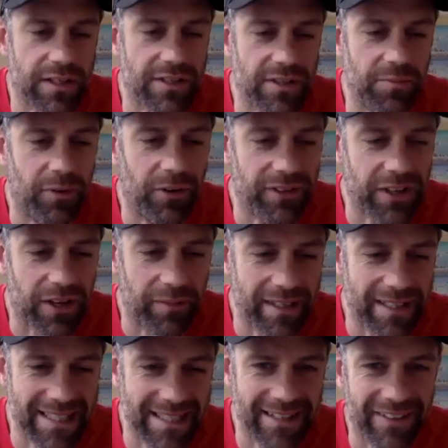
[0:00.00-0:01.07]
someone
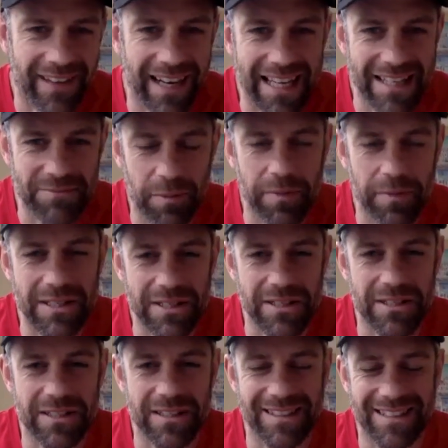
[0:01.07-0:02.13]
commented on the last when we
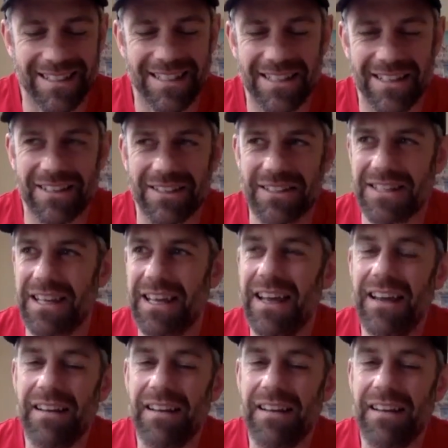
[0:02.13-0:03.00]
just discussed oh, we did